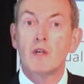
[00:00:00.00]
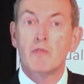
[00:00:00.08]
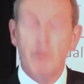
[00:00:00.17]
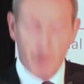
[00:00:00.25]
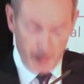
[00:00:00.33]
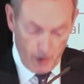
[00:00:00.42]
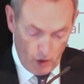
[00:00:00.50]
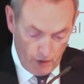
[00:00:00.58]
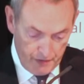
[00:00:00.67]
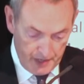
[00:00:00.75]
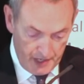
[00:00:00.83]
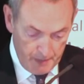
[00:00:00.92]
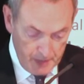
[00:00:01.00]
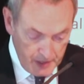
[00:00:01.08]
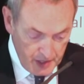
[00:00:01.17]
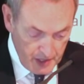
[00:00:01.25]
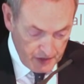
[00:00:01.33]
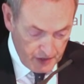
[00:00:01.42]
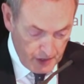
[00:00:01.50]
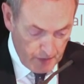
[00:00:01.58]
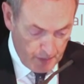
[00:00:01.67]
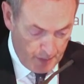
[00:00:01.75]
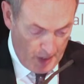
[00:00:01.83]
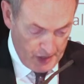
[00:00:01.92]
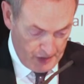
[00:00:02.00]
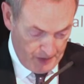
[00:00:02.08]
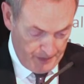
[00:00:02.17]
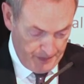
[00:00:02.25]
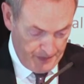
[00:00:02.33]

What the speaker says: for fear of immediate reprisal,